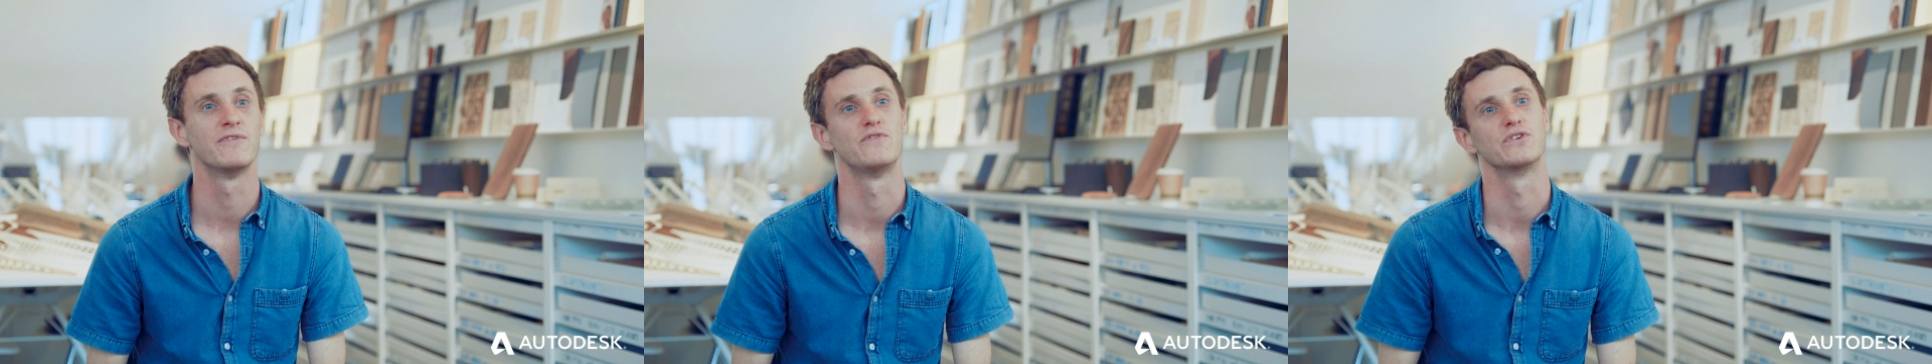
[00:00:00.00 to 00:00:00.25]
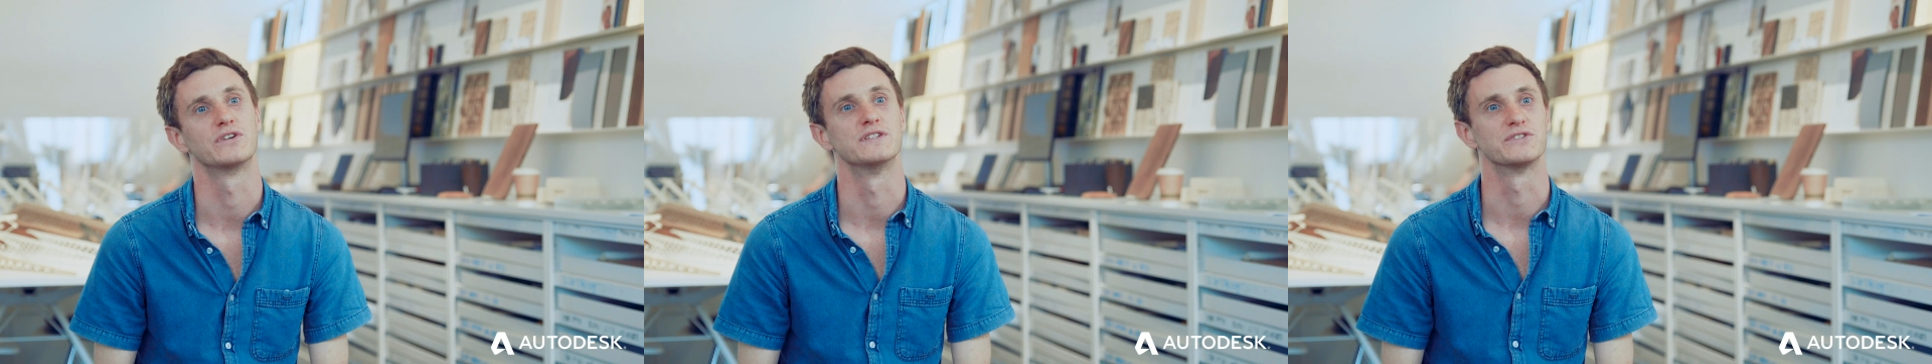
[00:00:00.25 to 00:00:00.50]

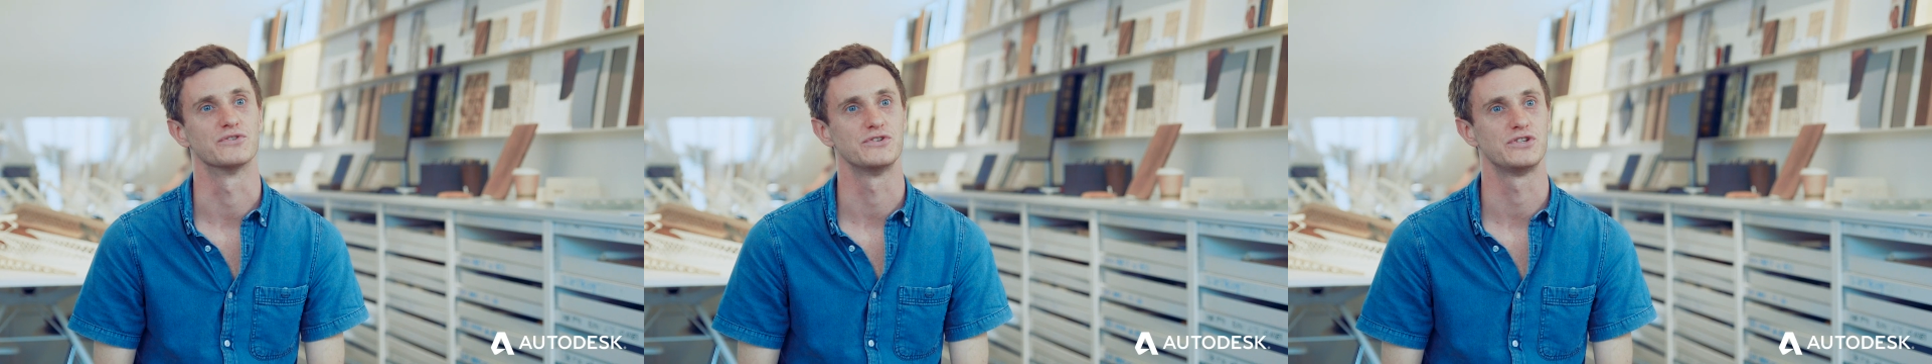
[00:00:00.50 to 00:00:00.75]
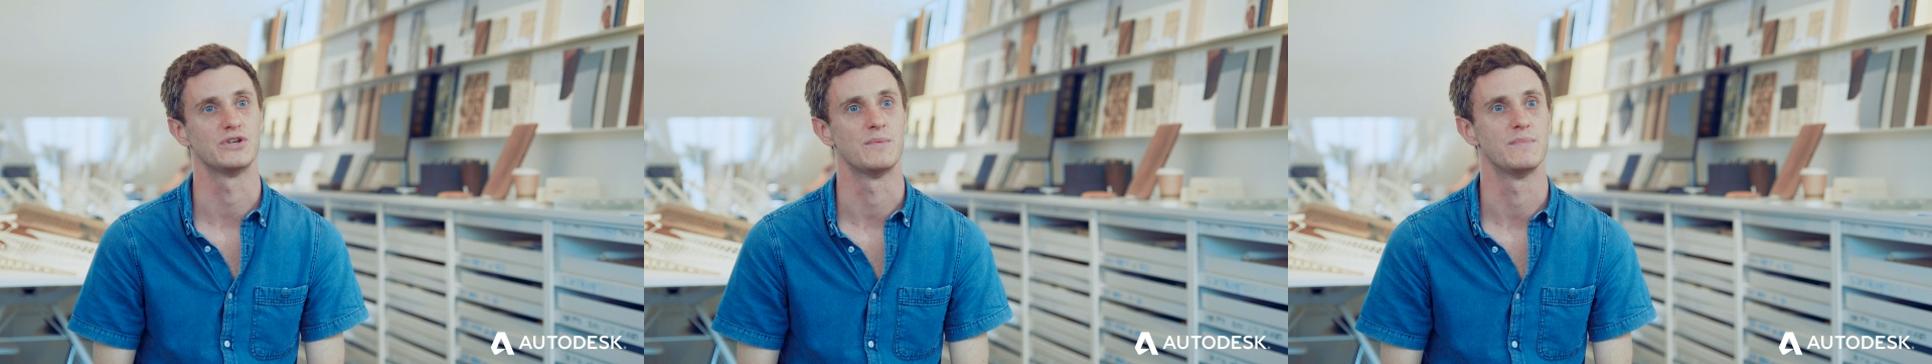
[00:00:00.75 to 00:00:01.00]
of the
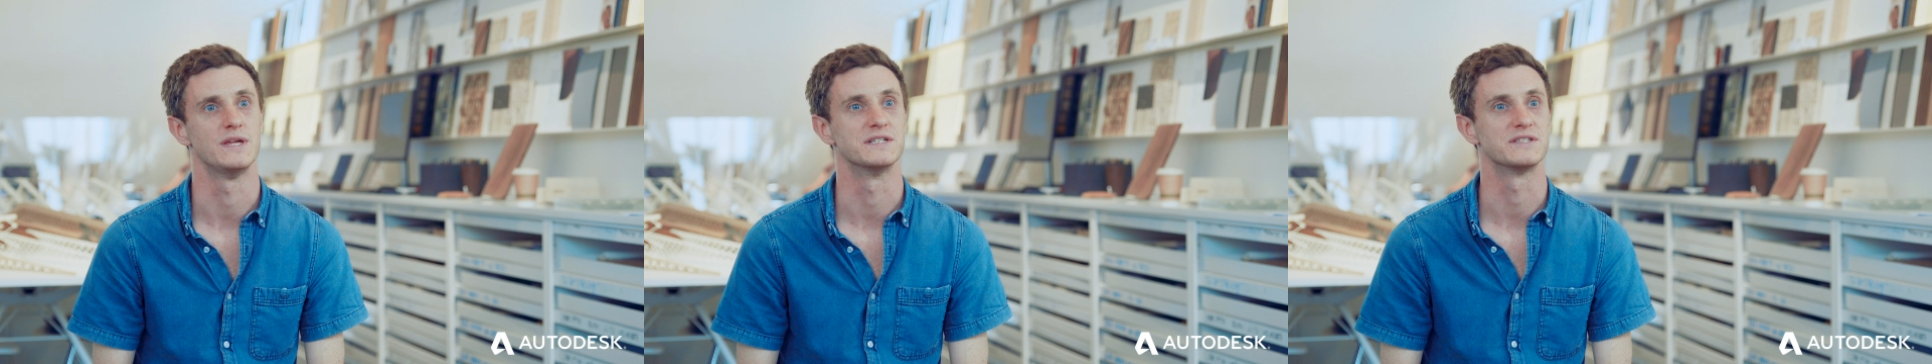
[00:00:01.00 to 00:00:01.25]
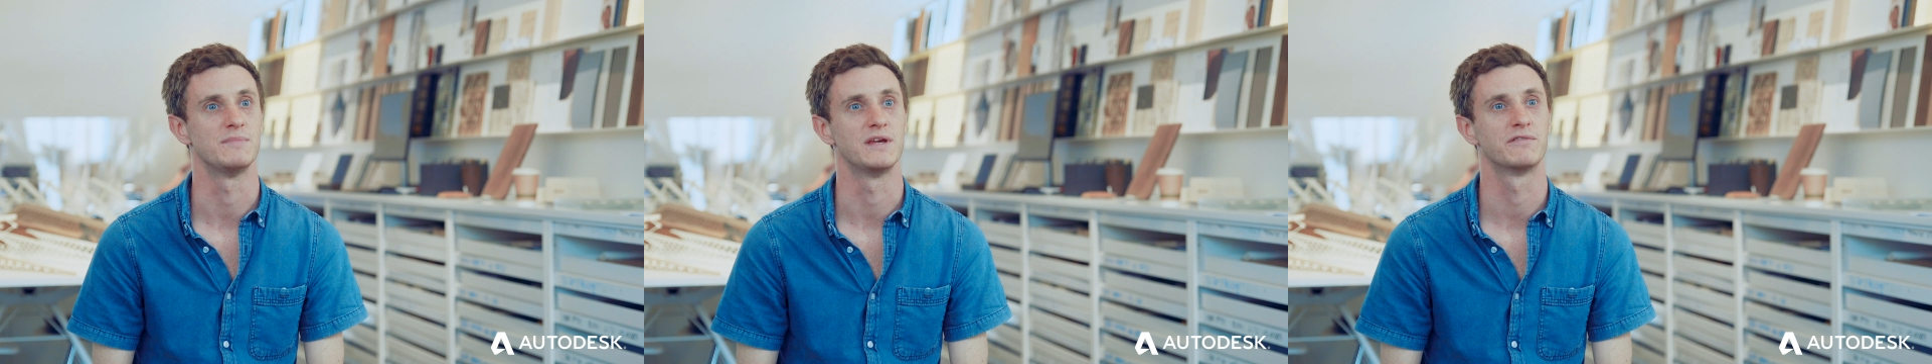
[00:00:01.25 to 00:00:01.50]
consortium
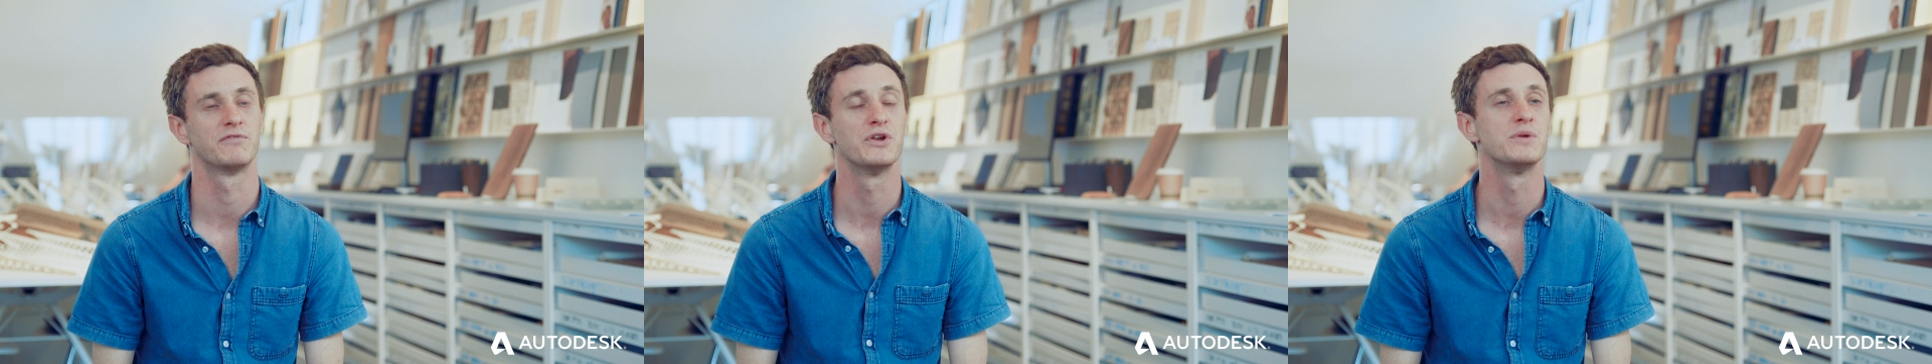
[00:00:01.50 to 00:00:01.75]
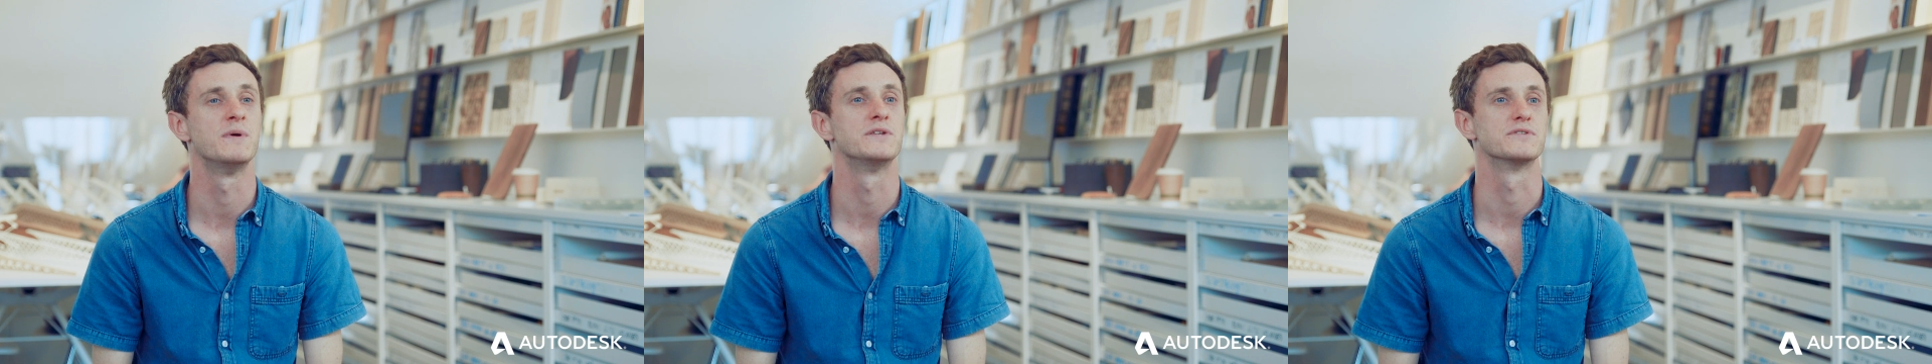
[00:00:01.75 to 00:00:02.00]
is to make
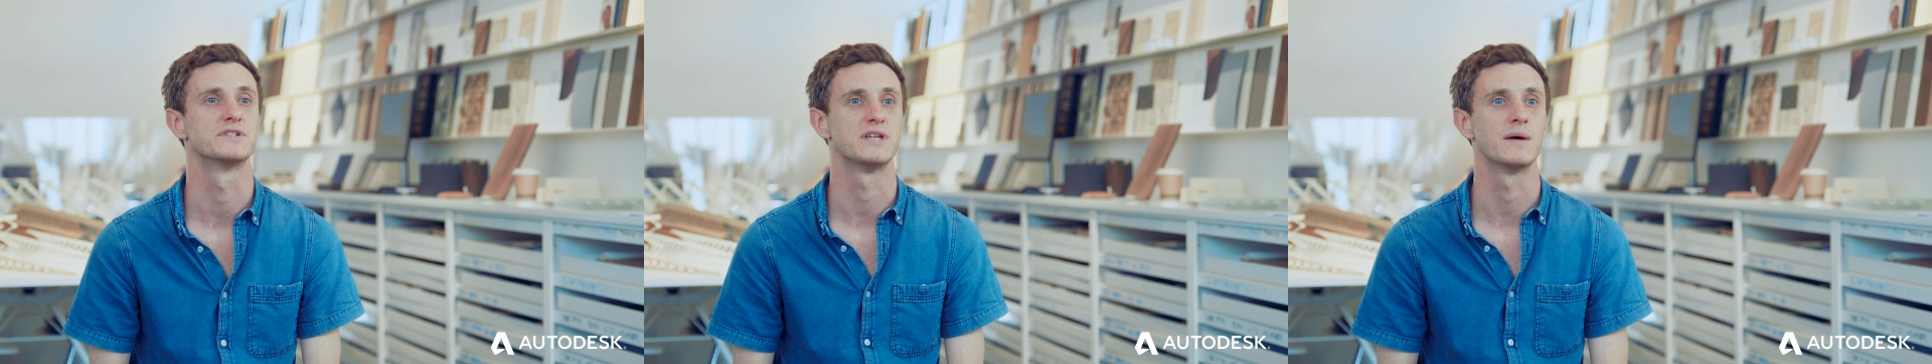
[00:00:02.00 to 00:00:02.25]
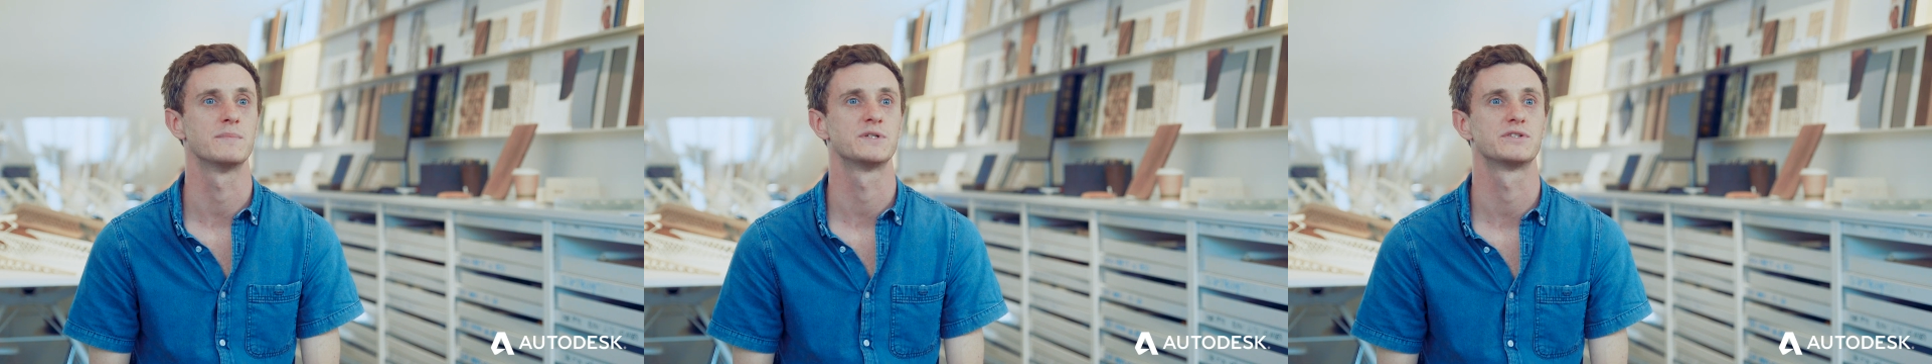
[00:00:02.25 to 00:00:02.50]
fundamental
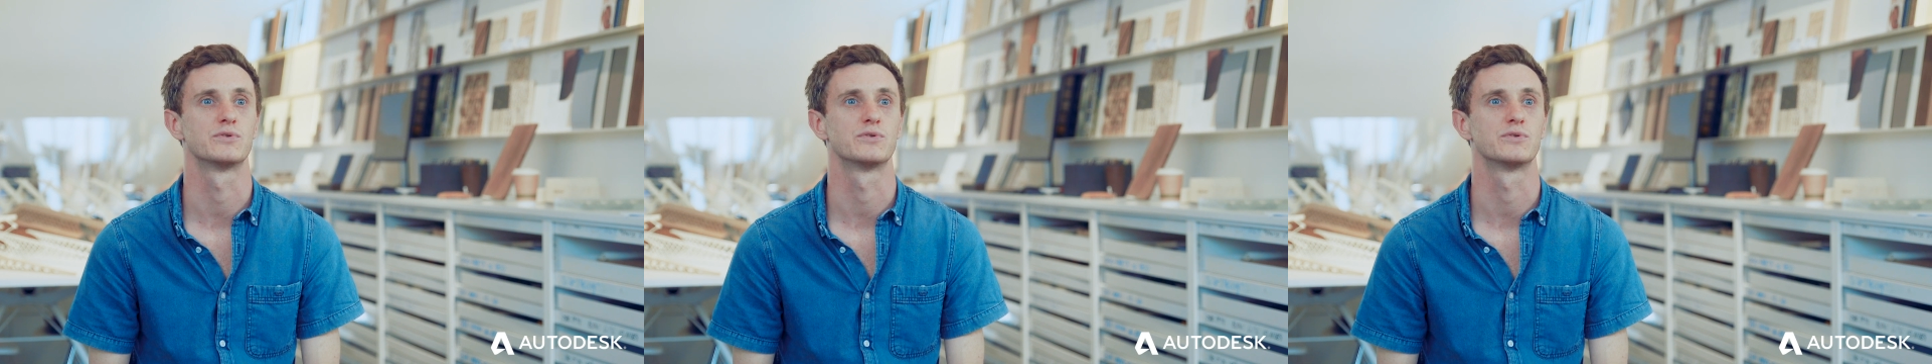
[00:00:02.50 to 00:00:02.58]
steps